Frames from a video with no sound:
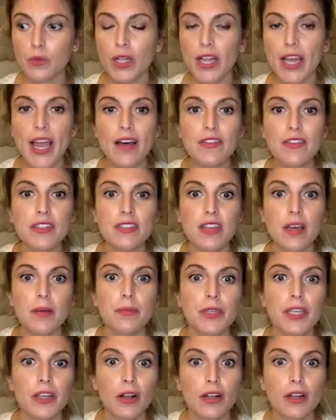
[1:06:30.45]
well, I have this
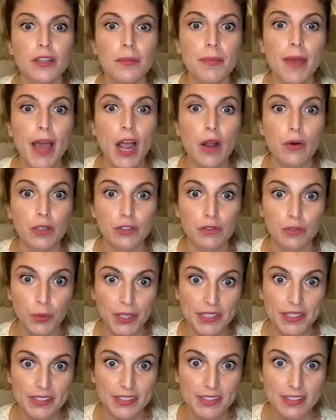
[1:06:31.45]
company called Empowered
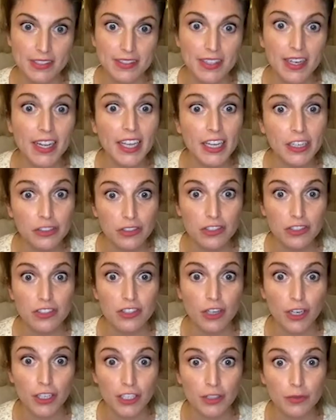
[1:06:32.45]
Voices that I actually
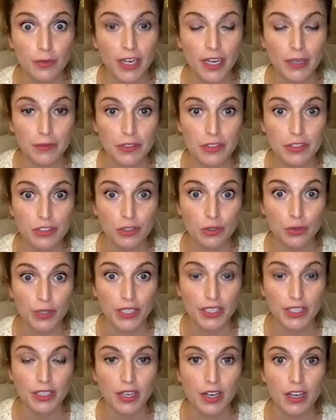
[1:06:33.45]
started when I was
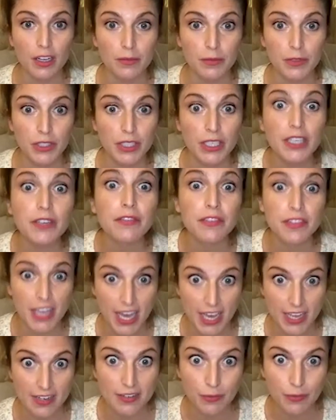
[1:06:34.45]
doing um, If Then,